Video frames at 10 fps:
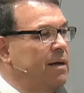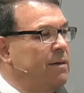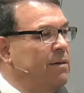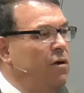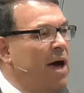
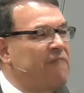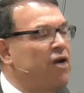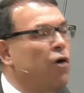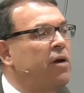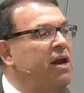you haven't
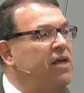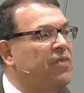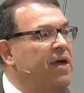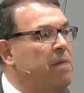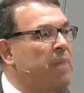heard
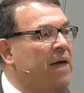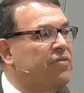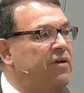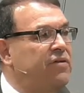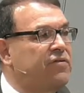anything about
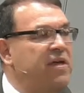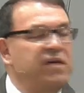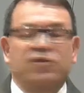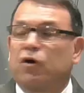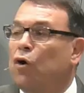these
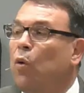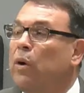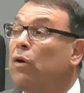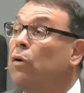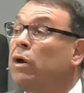things that are going
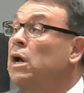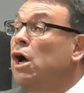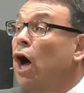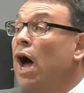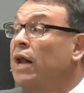on
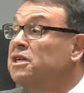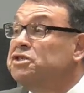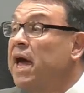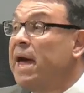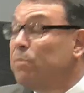college
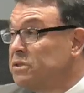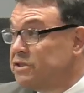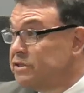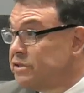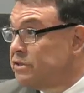campuses.